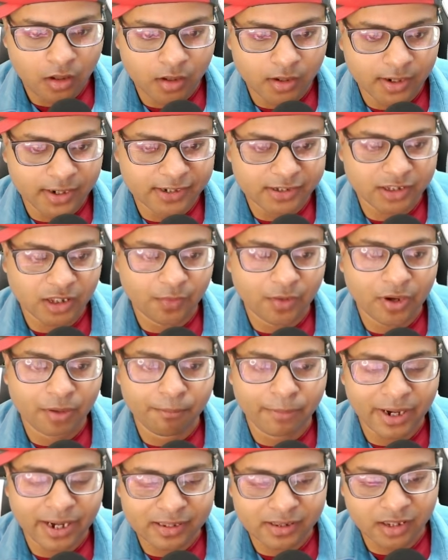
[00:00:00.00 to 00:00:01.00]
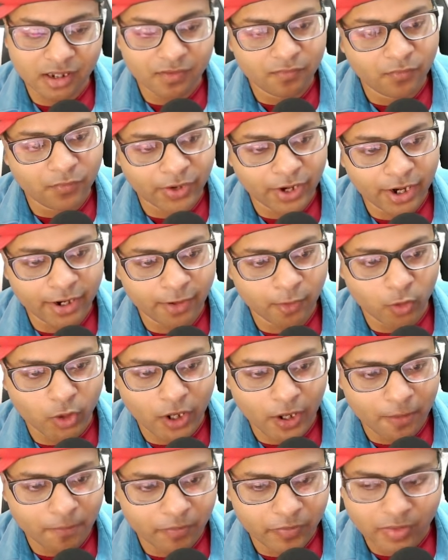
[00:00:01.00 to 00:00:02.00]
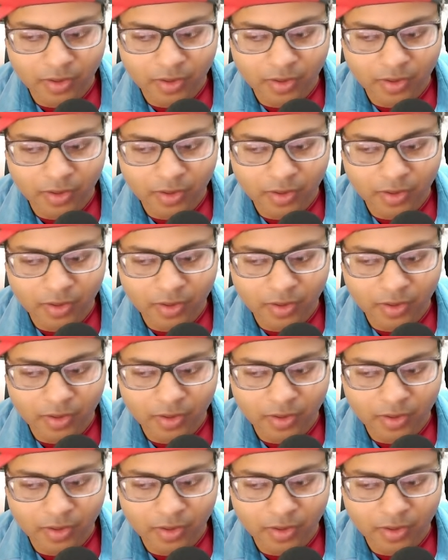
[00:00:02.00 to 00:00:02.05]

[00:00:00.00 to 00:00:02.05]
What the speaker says: It is even better than Fred, okay?